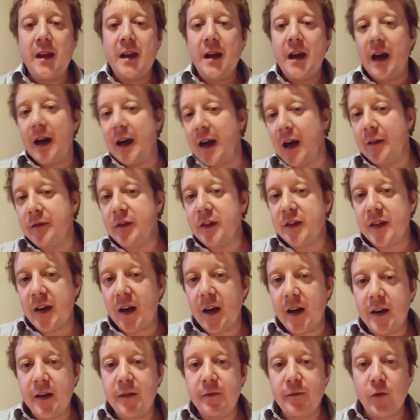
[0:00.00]
and I've
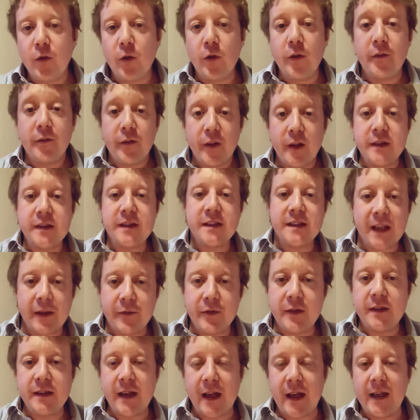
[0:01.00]
decided for the first
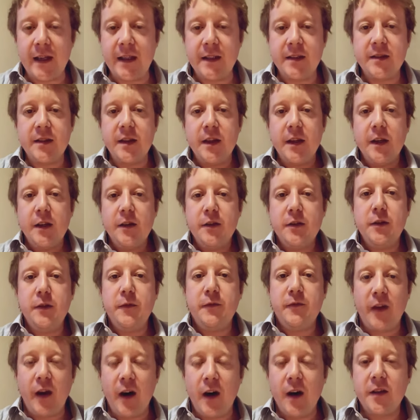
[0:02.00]
7 days to
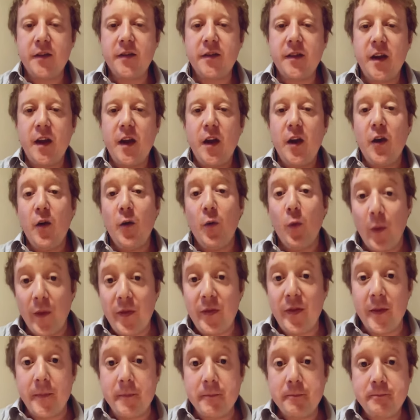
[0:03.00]
fast
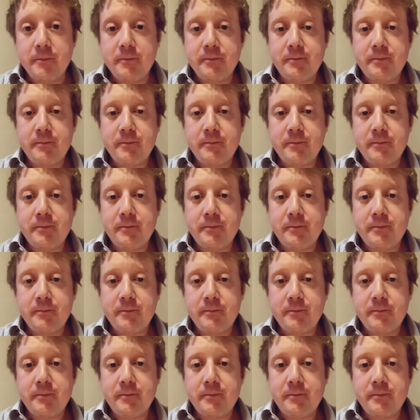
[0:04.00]
with them.